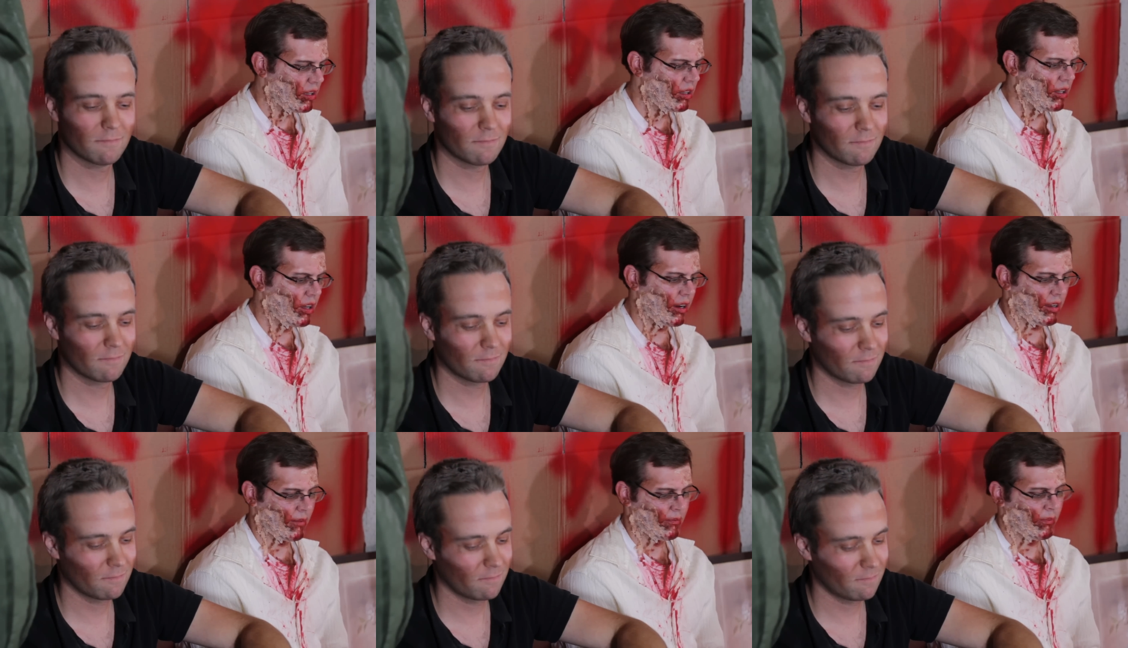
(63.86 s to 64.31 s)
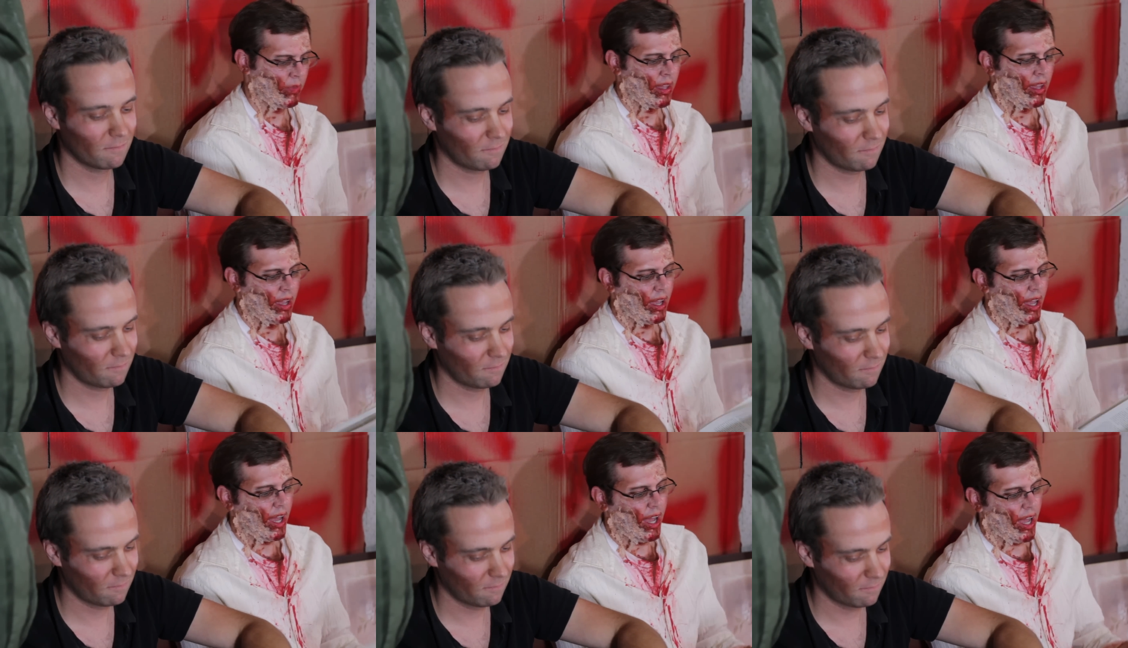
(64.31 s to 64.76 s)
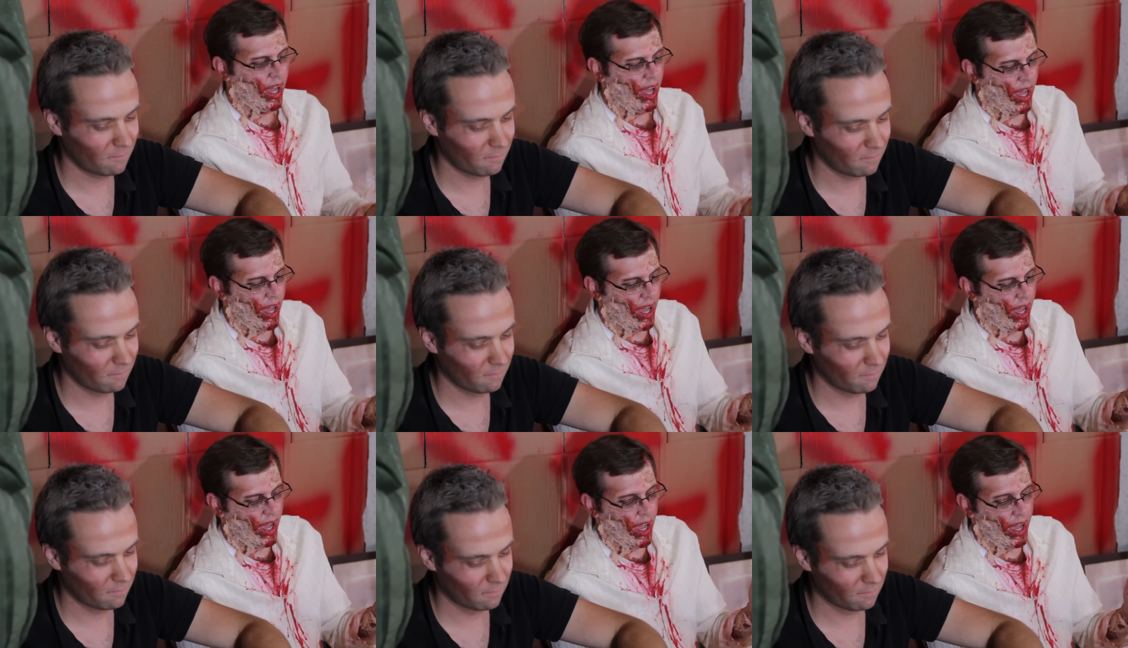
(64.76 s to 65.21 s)
Speaker 1: Look,
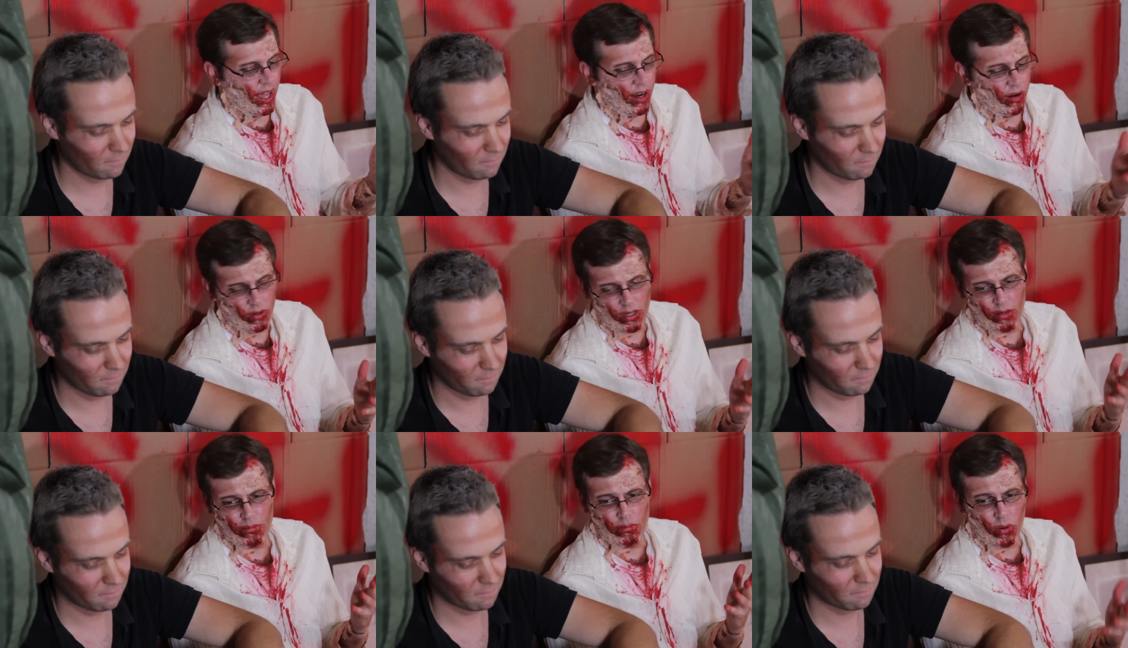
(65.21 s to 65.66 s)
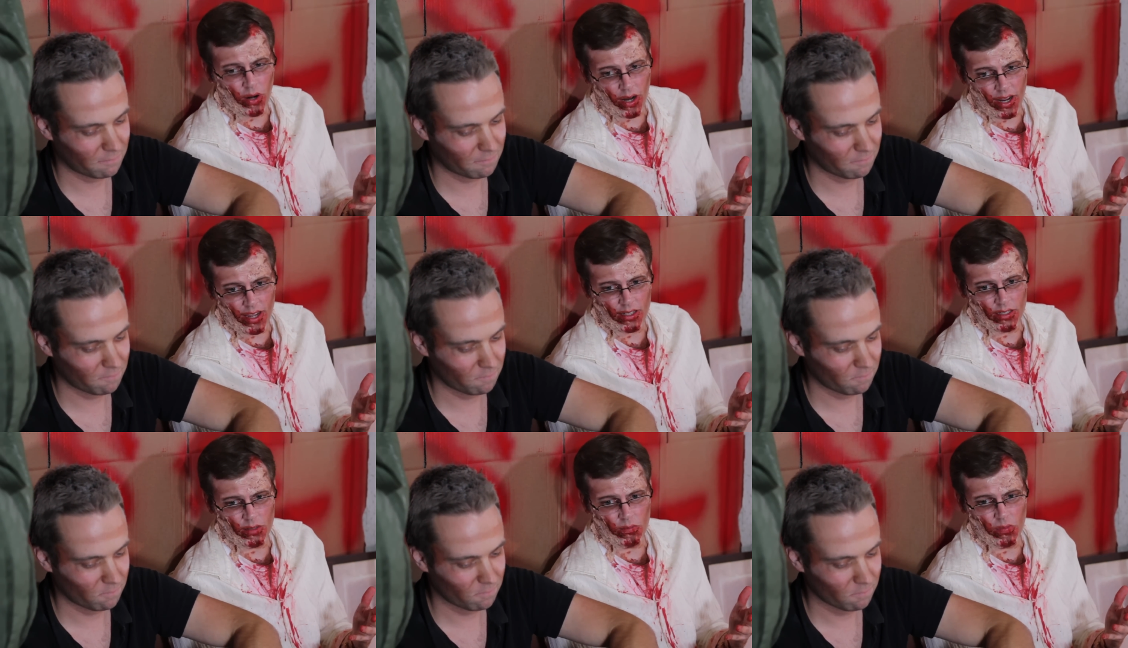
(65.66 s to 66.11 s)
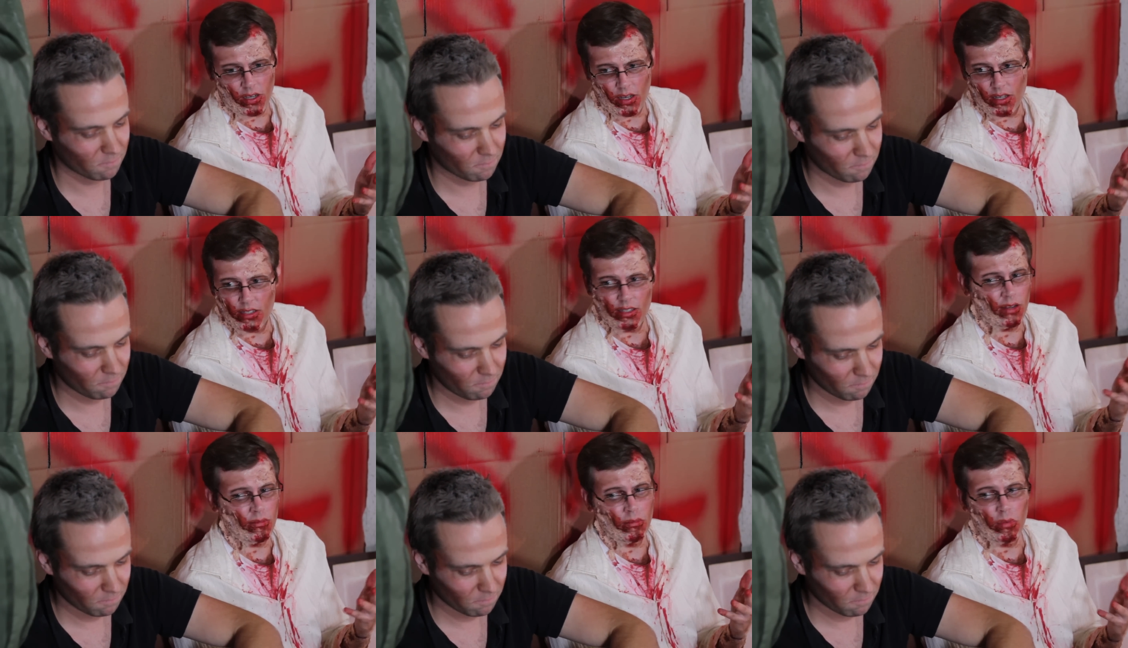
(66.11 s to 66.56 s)
I don't eat brains
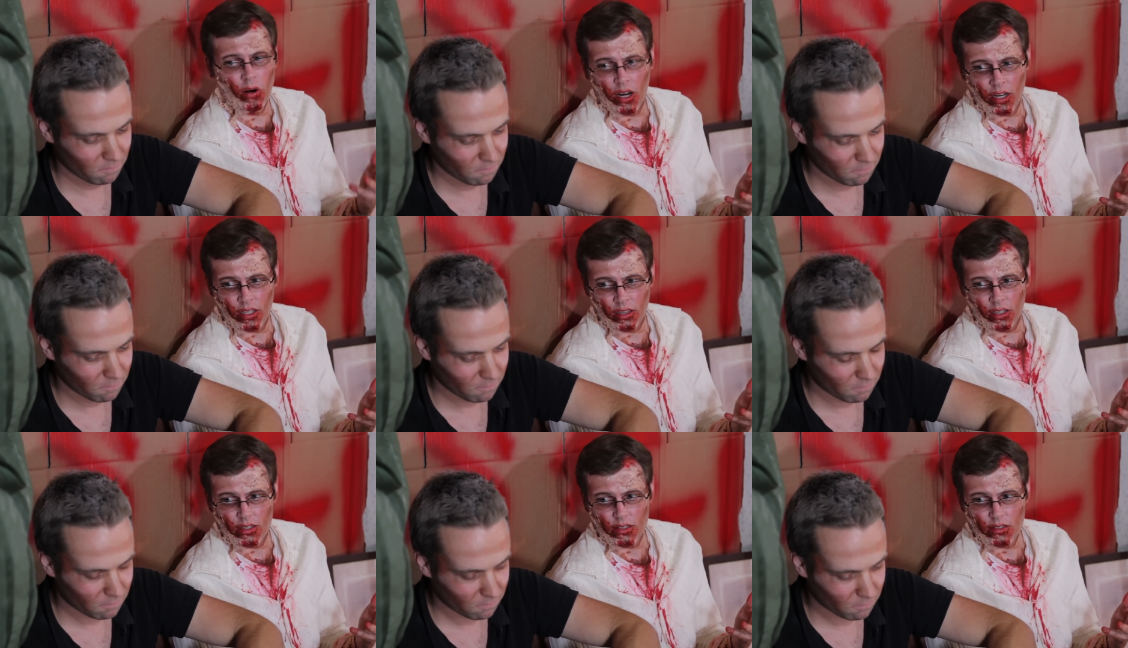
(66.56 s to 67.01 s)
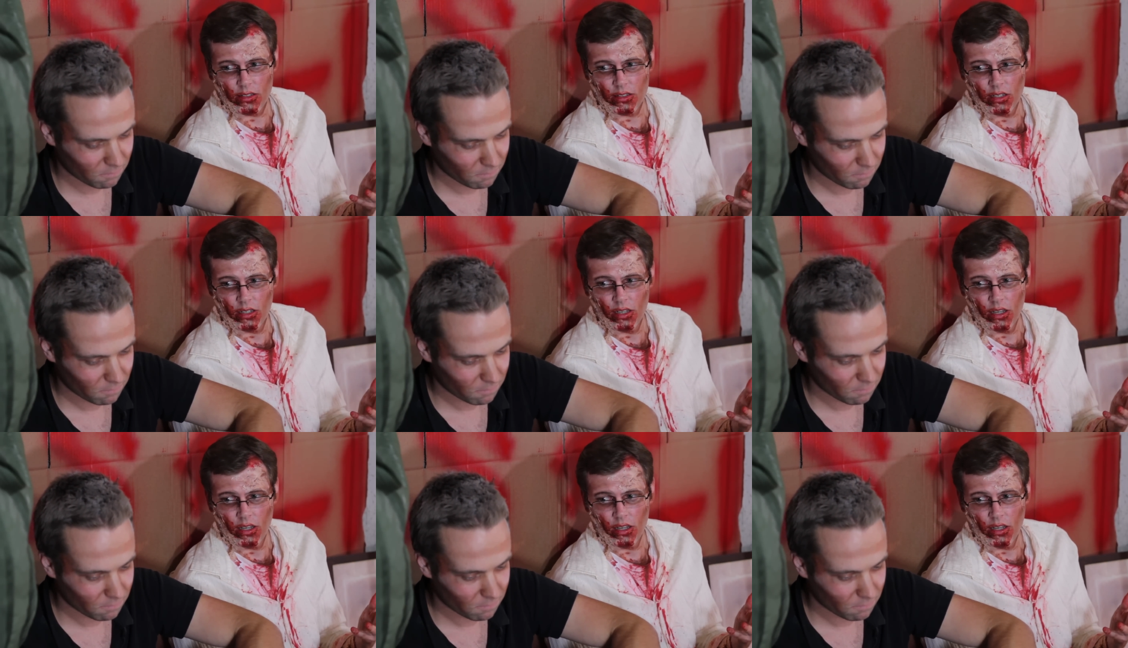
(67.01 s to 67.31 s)
because I'm brainless.